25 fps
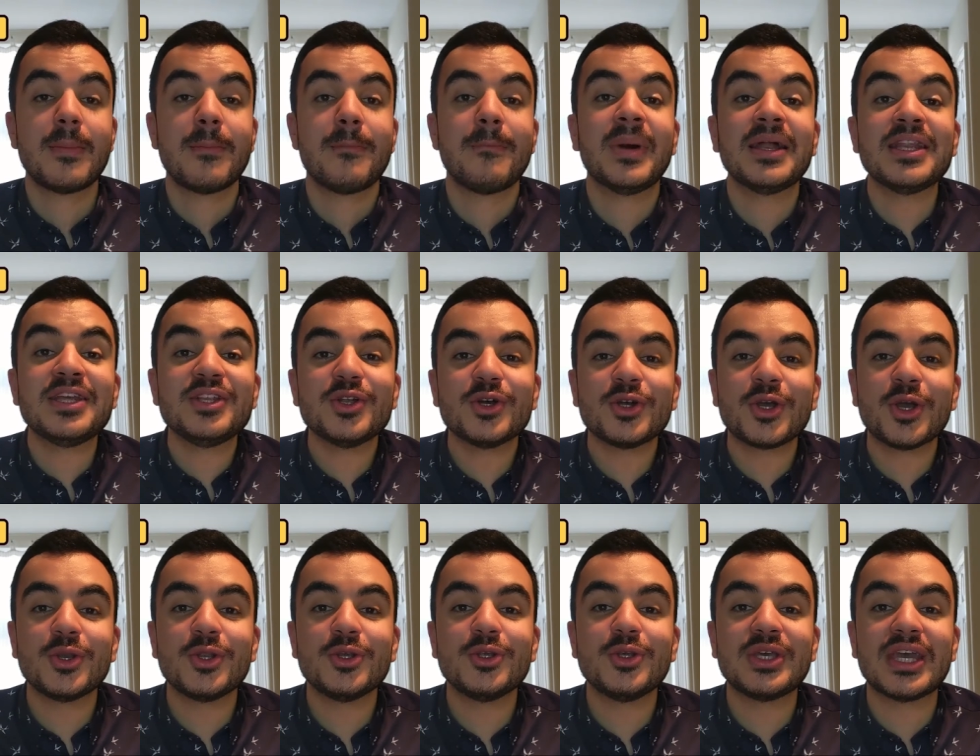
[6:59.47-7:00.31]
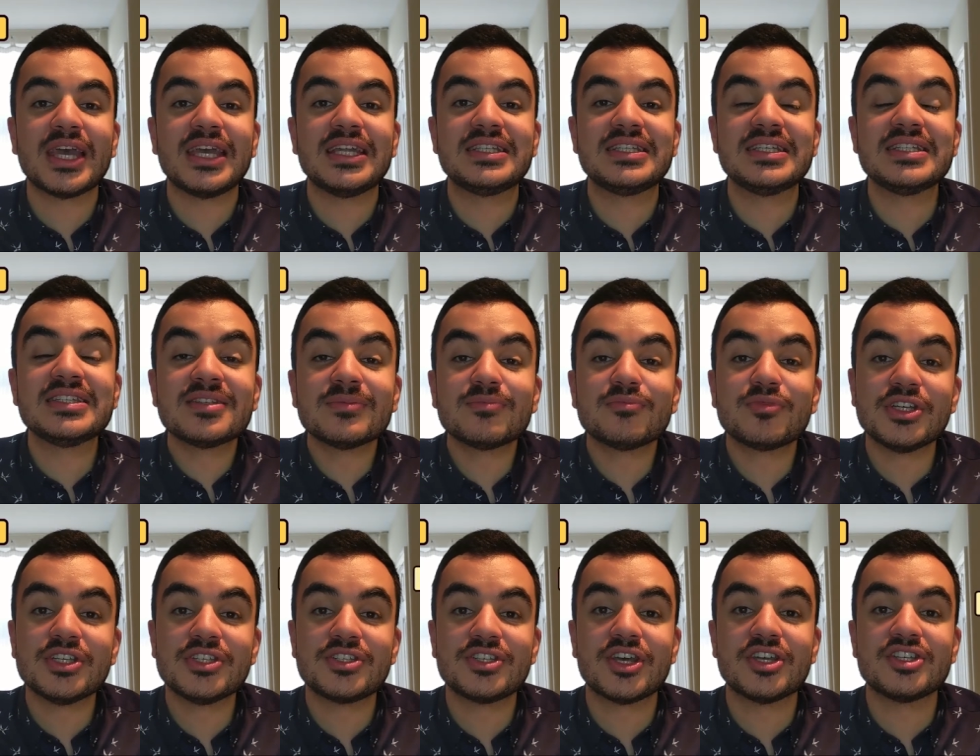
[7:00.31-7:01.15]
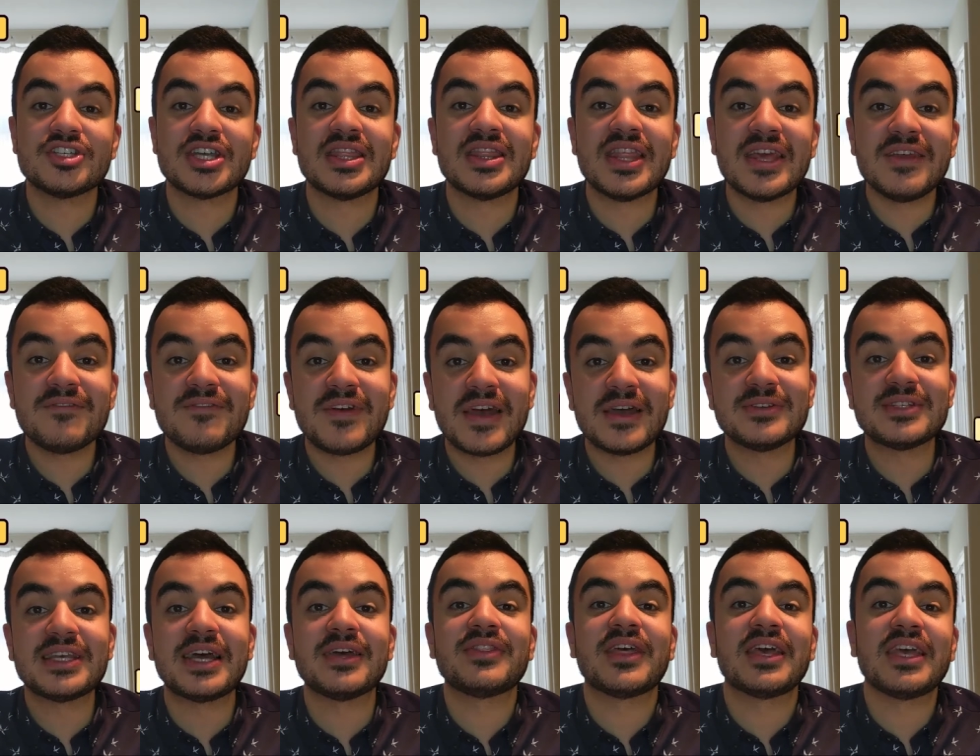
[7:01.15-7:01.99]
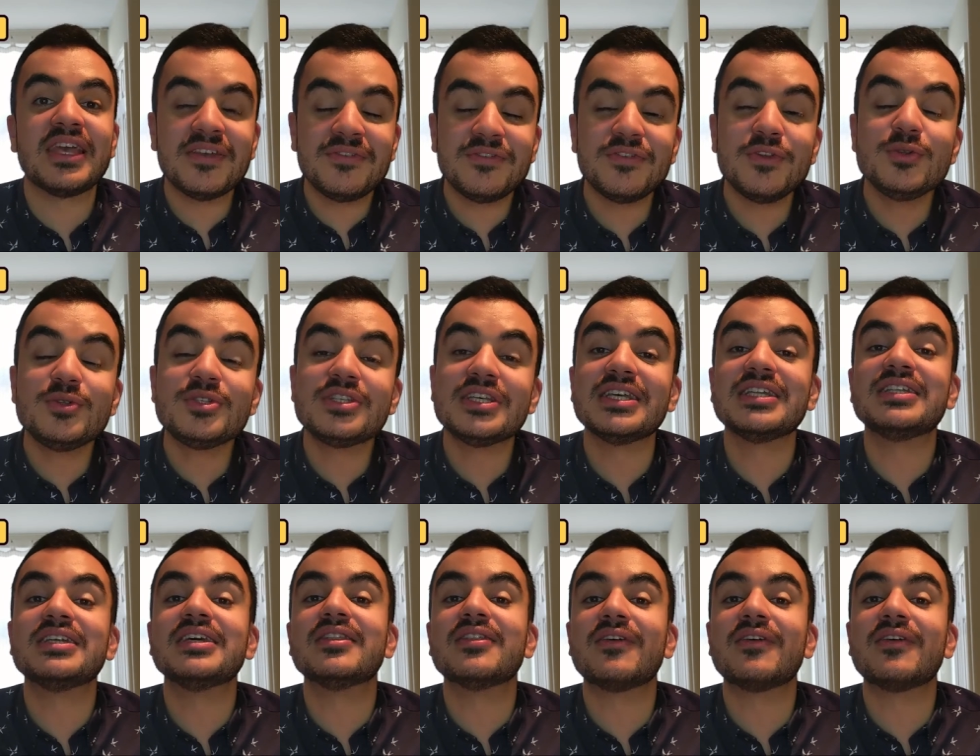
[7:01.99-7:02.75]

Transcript: Money.co.uk did some research and they found out that if you did